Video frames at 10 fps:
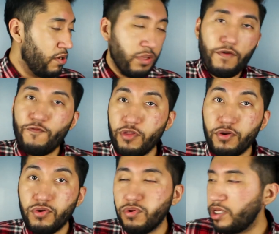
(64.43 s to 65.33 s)
without further
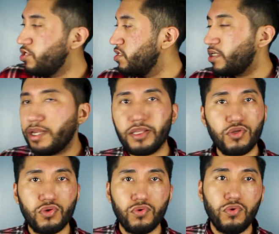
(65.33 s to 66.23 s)
ado, let's just get
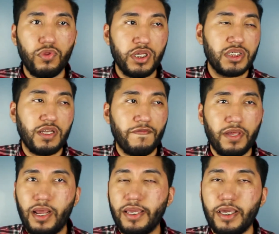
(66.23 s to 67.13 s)
into the stuff
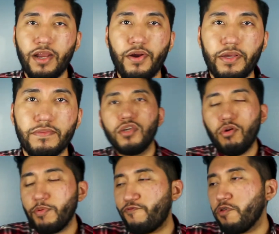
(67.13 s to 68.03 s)
that I carry. You know,
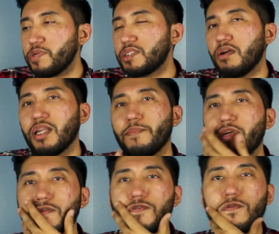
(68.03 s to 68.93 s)
before we start, let
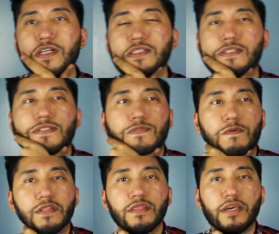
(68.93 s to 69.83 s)
me address this
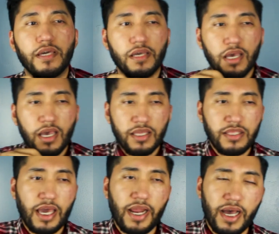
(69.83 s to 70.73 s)
one thing
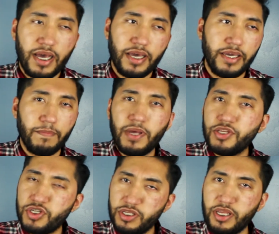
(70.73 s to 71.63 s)
that I
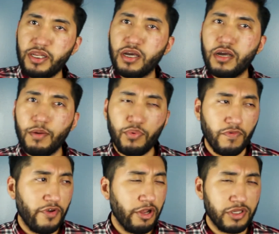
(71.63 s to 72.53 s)
mentioned in a couple
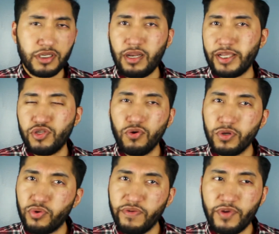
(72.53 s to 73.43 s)
videos ago, like two
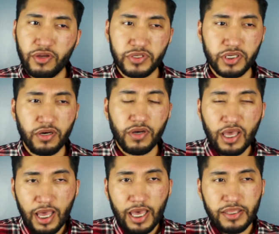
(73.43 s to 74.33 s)
or three videos ago,
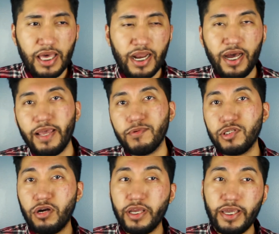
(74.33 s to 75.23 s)
that I am
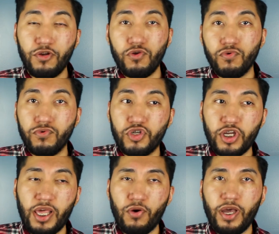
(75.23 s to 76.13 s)
starting a new
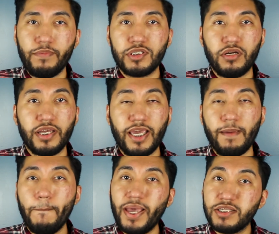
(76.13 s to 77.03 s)
channel. I am starting
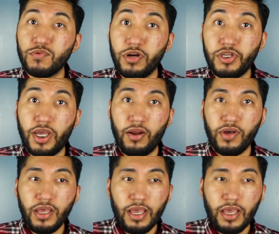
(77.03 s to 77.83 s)
a menswear channel